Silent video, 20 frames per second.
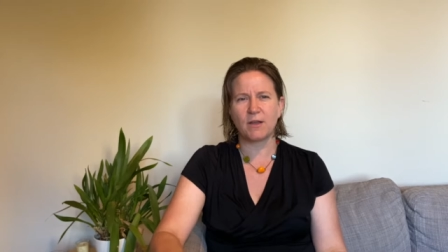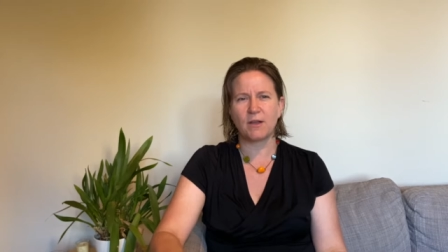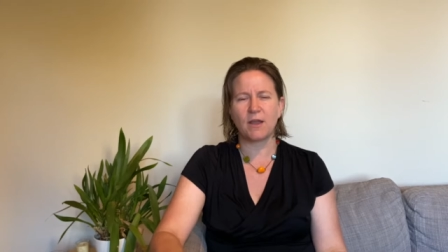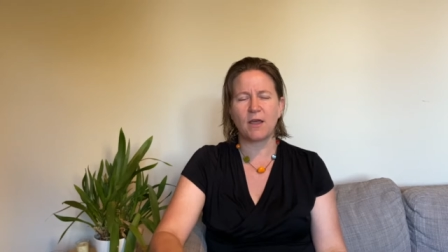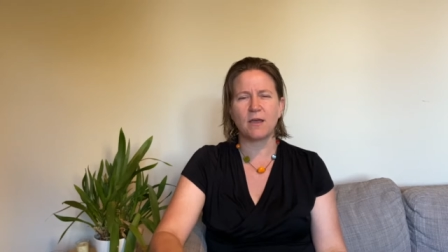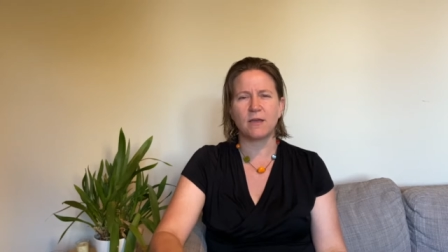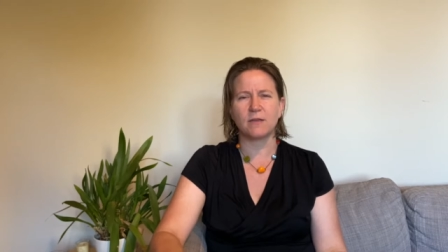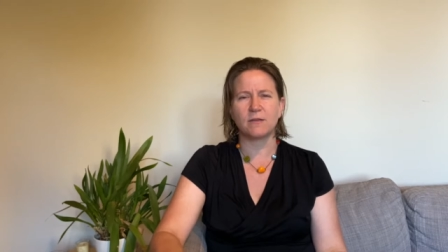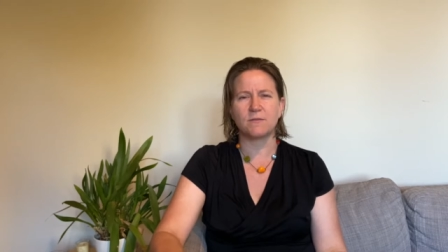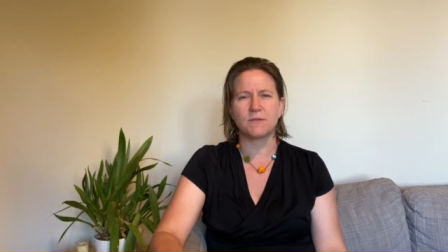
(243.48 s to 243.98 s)

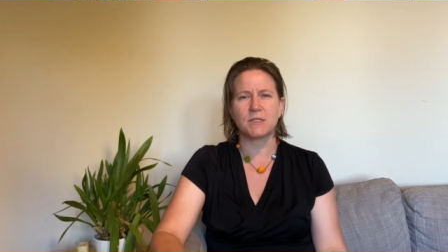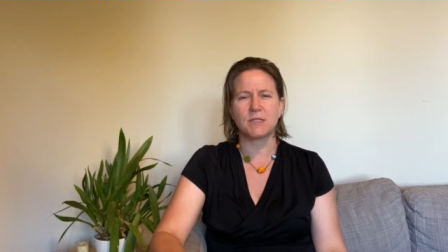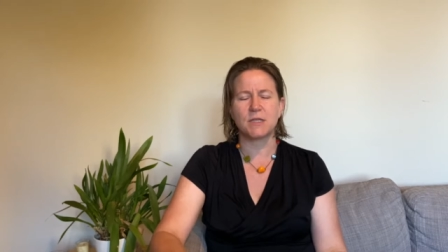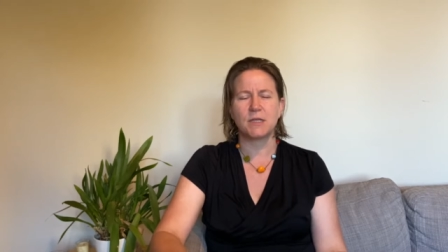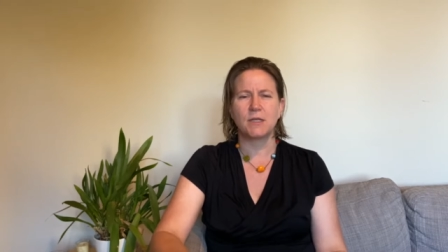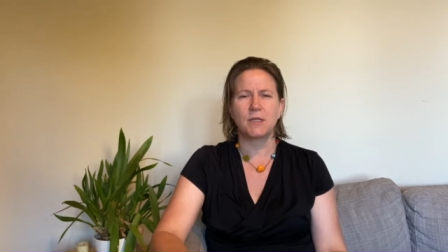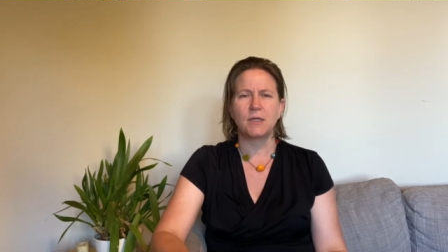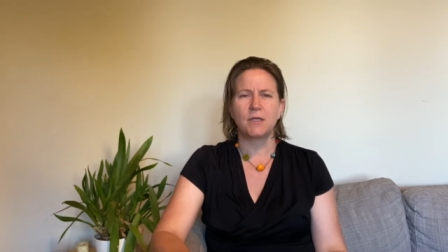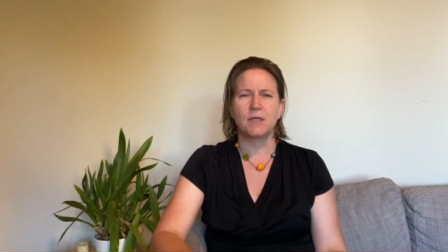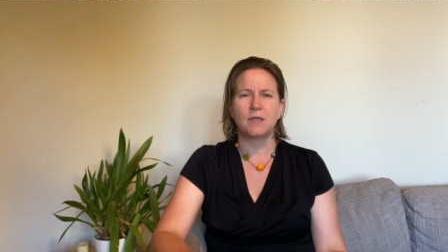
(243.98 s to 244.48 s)
lives.
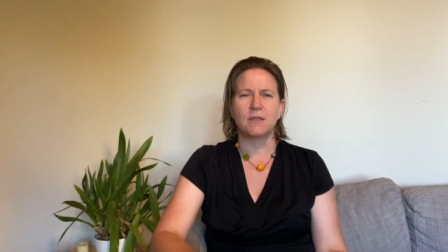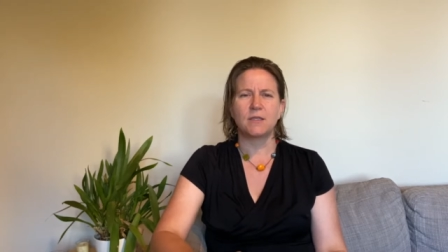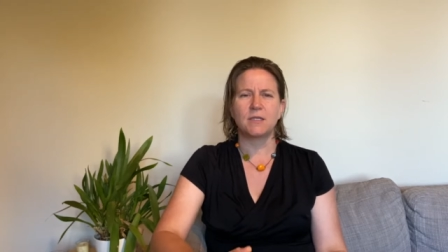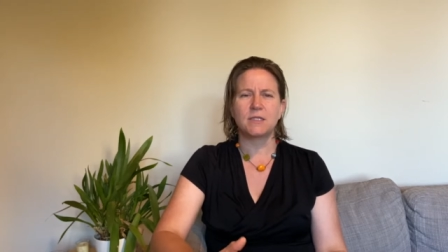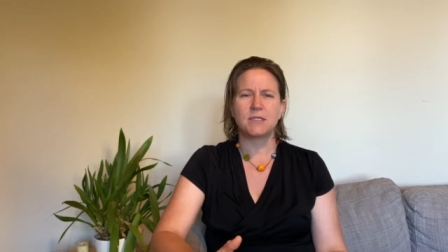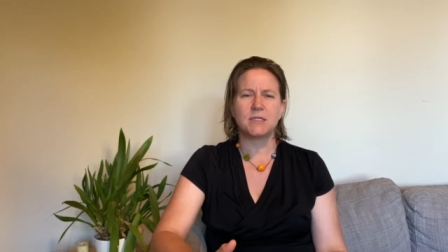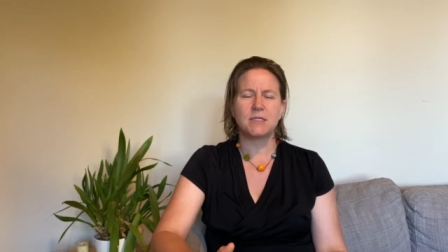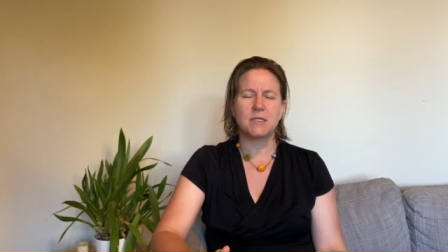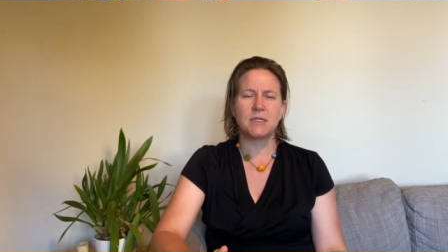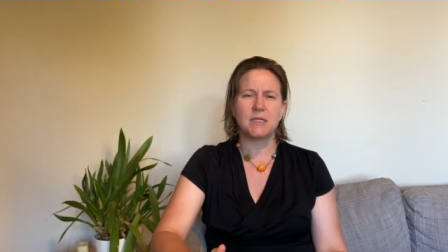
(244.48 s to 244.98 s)

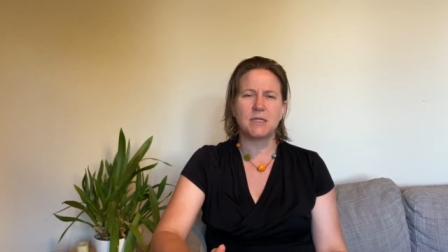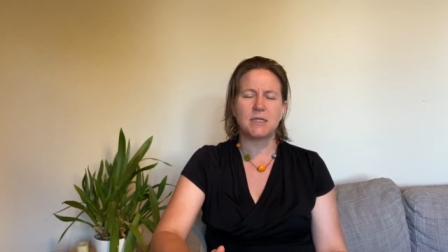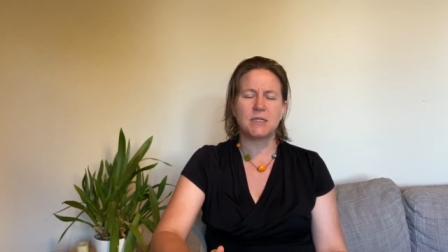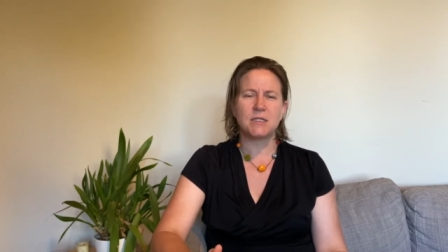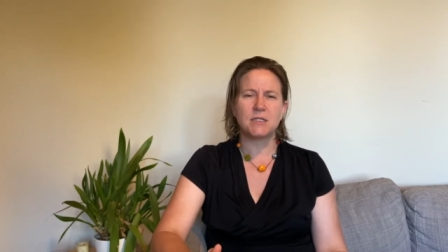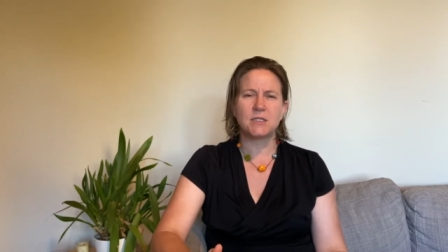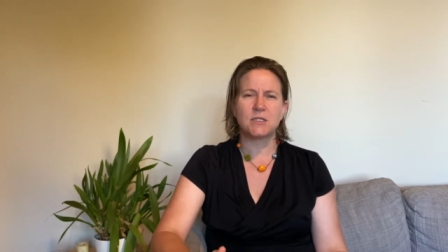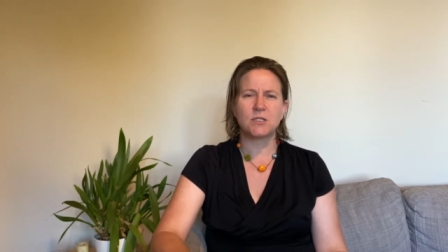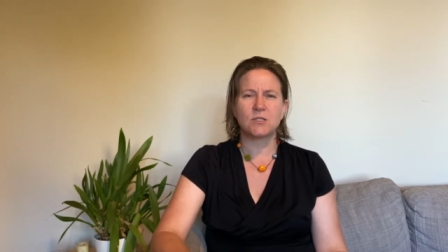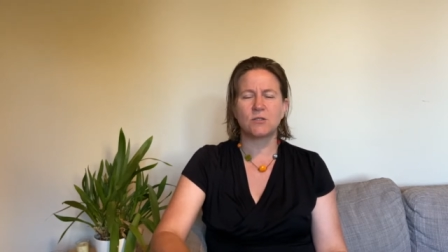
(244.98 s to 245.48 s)
This need
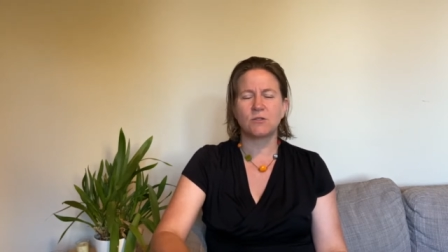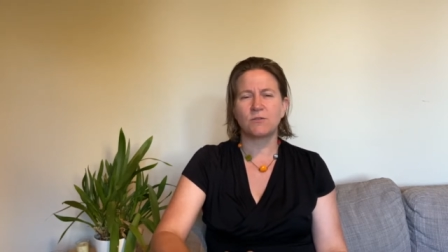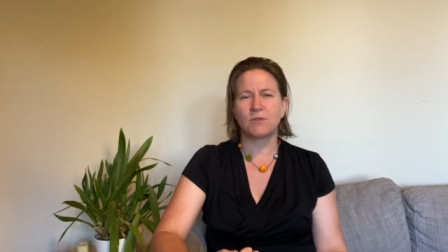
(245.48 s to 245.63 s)
to sort